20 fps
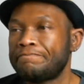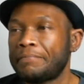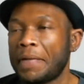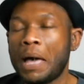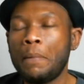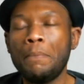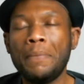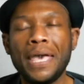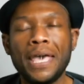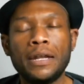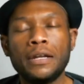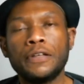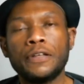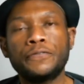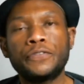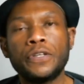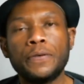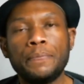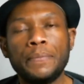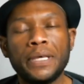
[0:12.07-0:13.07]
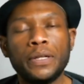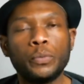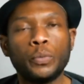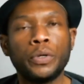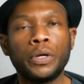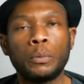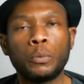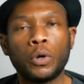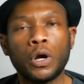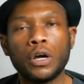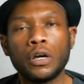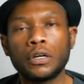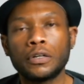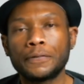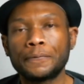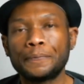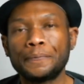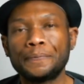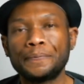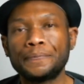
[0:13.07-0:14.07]
I'm man enough to admit when I'm wrong.
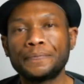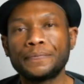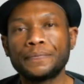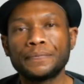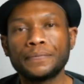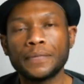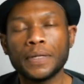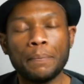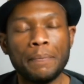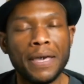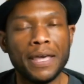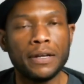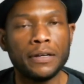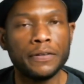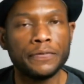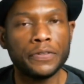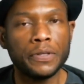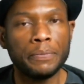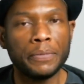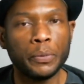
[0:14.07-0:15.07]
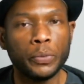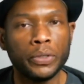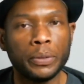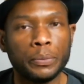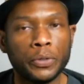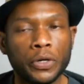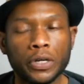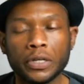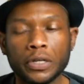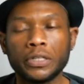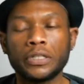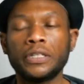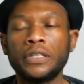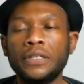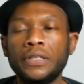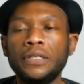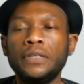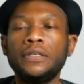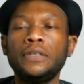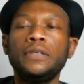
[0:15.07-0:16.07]
Man enough to admit when I'm wrong.
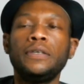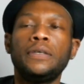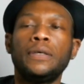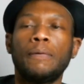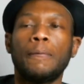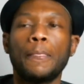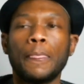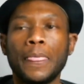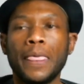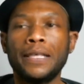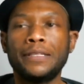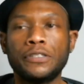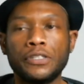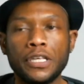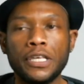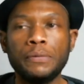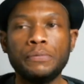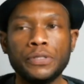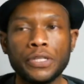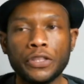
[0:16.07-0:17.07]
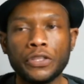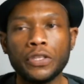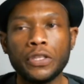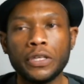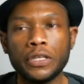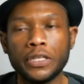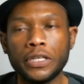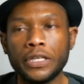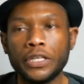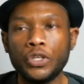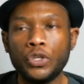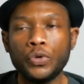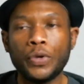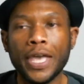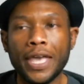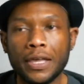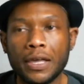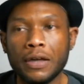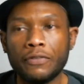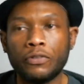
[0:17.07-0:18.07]
It seems that the
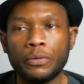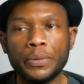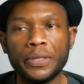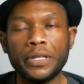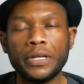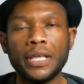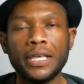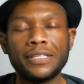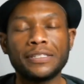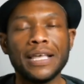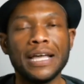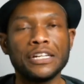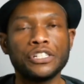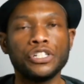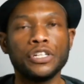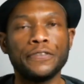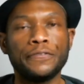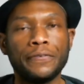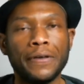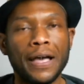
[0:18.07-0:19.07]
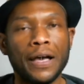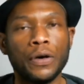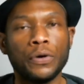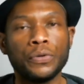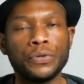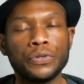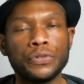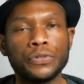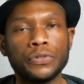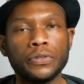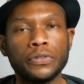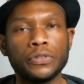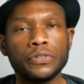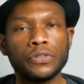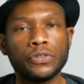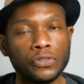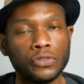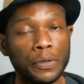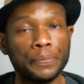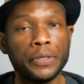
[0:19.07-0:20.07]
UK government has actually found
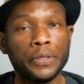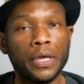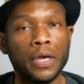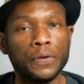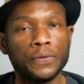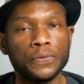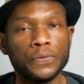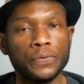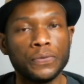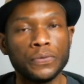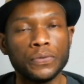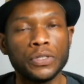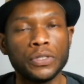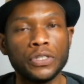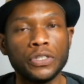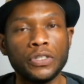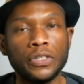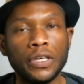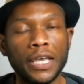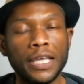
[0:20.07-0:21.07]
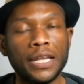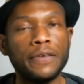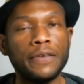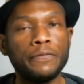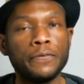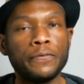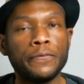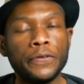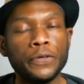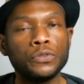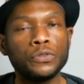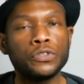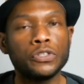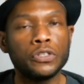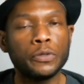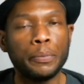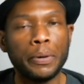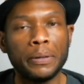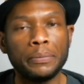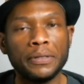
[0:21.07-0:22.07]
something else. And they've revealed to the
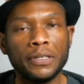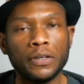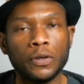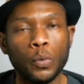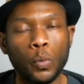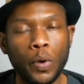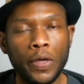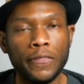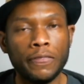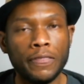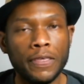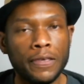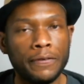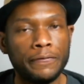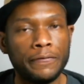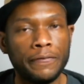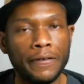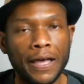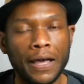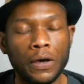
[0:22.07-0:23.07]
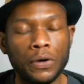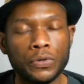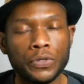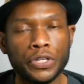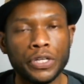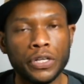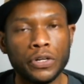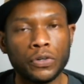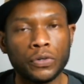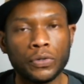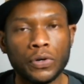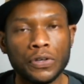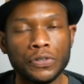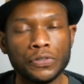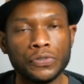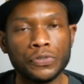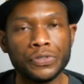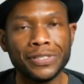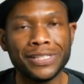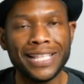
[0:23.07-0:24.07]
public what they found to get
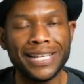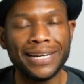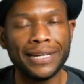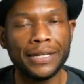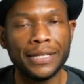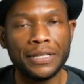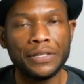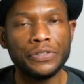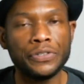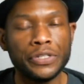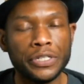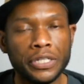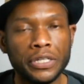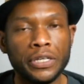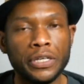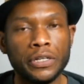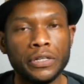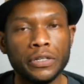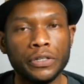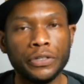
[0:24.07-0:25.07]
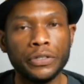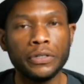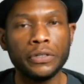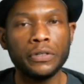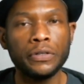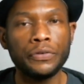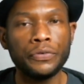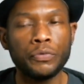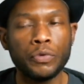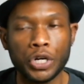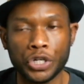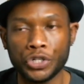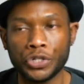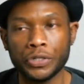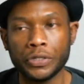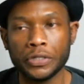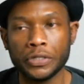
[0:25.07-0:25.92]
across that it is indeed Russia.